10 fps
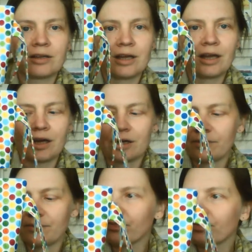
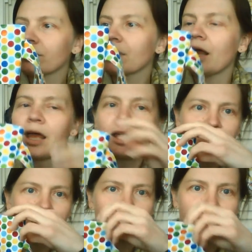and
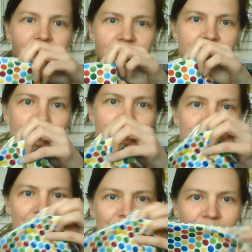it has a snap
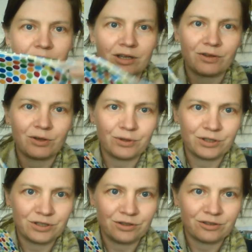so that if you want to
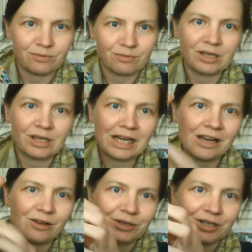do some colour
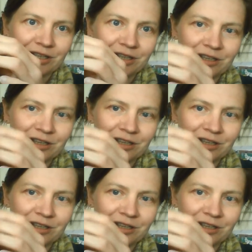work,